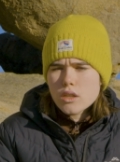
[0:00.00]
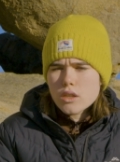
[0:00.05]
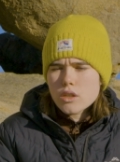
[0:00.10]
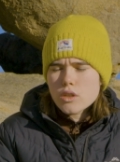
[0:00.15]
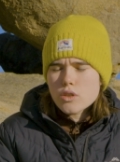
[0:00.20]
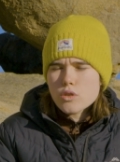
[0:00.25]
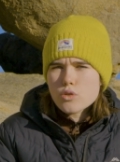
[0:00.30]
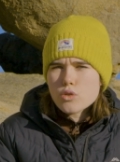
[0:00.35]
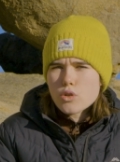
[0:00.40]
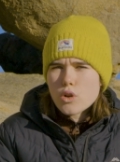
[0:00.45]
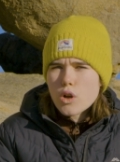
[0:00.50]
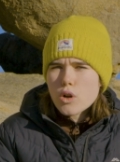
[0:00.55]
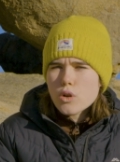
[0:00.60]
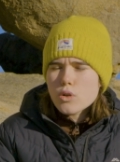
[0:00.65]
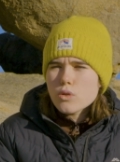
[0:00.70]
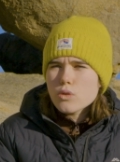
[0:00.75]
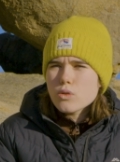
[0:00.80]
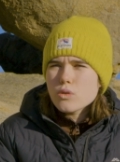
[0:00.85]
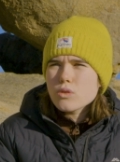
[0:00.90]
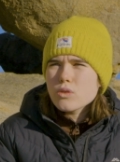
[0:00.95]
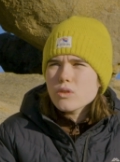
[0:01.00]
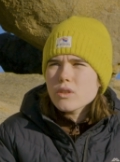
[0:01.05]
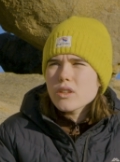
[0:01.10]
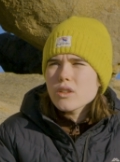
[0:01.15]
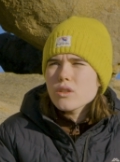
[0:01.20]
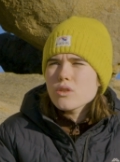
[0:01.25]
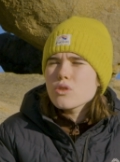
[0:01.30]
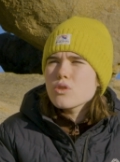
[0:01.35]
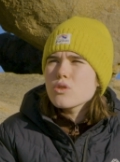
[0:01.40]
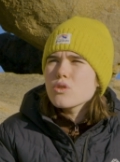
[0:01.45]
control,
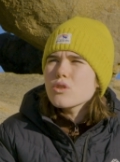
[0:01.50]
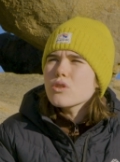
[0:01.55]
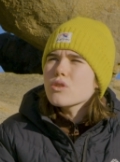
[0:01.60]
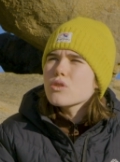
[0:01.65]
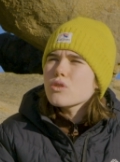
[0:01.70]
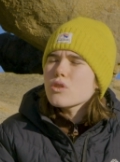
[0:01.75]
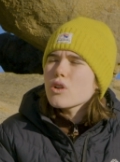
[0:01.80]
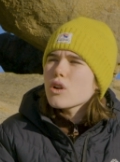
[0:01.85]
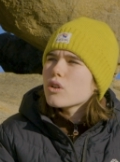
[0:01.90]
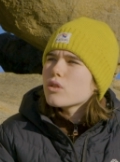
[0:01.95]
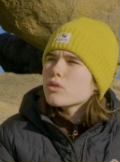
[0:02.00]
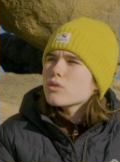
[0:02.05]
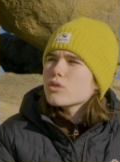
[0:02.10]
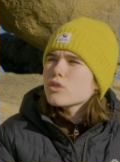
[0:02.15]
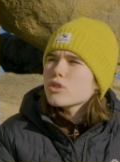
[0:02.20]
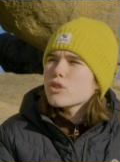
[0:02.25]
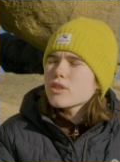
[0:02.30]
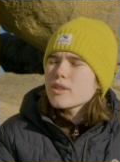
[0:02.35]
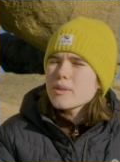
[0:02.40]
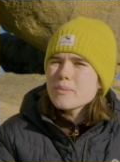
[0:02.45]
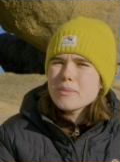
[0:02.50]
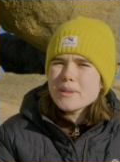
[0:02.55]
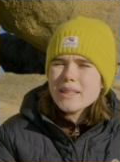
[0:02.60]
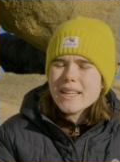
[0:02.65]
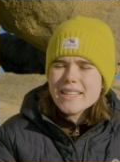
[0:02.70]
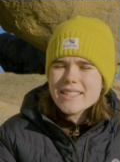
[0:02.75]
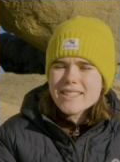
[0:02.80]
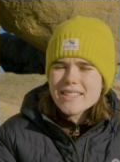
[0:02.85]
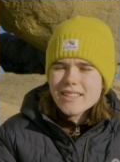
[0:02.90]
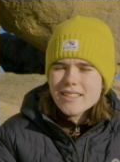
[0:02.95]
too controlled, too
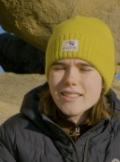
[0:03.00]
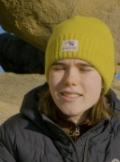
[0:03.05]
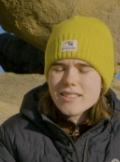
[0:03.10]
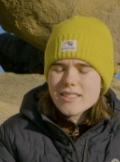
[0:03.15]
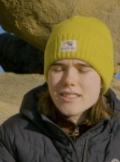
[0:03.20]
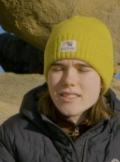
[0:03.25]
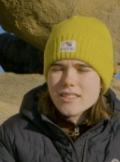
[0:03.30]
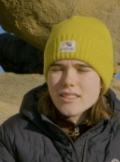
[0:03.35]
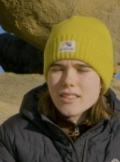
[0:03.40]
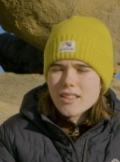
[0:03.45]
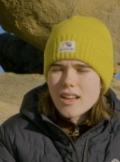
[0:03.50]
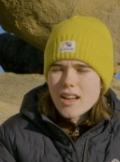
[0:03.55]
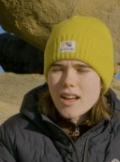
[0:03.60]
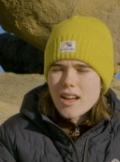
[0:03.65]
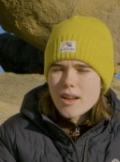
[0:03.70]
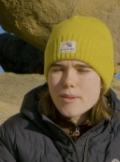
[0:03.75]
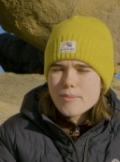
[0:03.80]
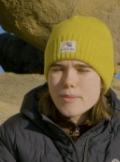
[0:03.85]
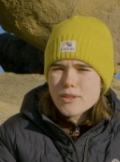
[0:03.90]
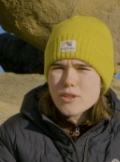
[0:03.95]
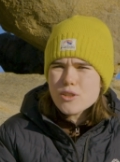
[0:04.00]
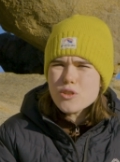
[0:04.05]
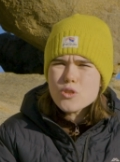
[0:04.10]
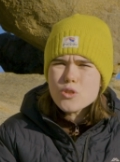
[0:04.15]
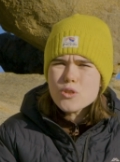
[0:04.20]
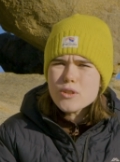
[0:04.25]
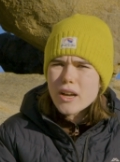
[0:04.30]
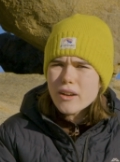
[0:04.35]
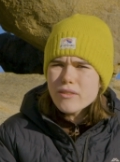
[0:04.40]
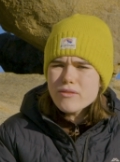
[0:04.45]
complacent, um, and just
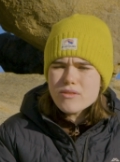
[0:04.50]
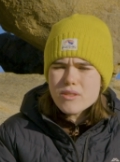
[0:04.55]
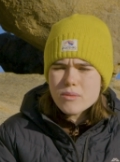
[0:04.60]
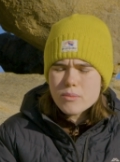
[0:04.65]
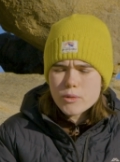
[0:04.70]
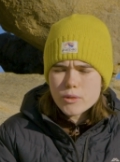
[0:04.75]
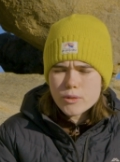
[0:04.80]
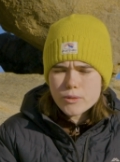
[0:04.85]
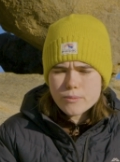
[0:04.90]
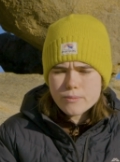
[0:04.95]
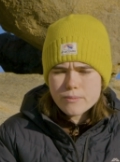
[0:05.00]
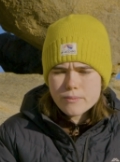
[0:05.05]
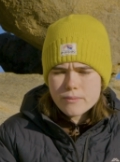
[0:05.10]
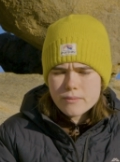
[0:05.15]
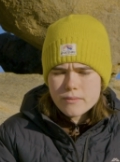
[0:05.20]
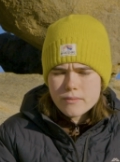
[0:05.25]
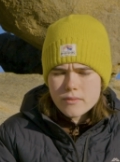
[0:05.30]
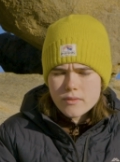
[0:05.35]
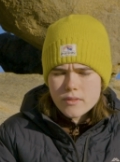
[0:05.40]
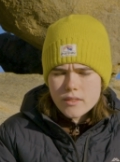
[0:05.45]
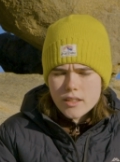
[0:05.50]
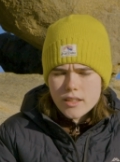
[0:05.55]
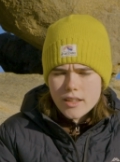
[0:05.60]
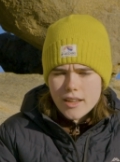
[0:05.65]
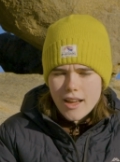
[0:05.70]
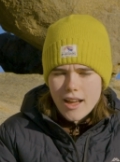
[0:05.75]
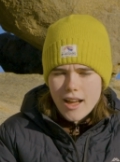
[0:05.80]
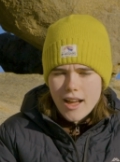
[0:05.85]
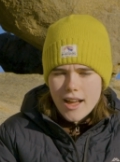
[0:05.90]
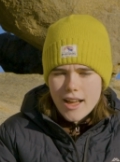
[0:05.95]
too comfortable
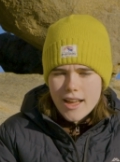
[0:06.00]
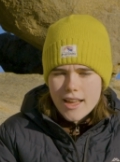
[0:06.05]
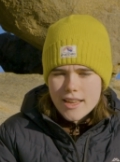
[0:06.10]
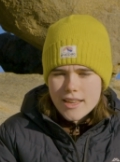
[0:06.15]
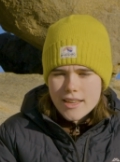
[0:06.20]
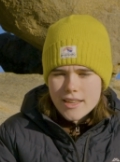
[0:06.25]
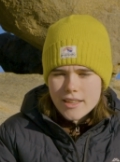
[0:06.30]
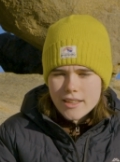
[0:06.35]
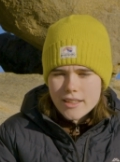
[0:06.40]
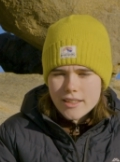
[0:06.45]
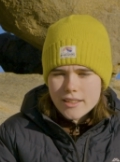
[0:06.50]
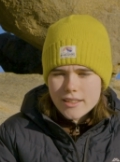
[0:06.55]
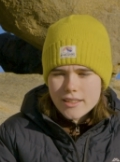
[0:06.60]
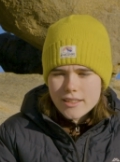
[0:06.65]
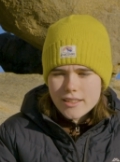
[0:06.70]
I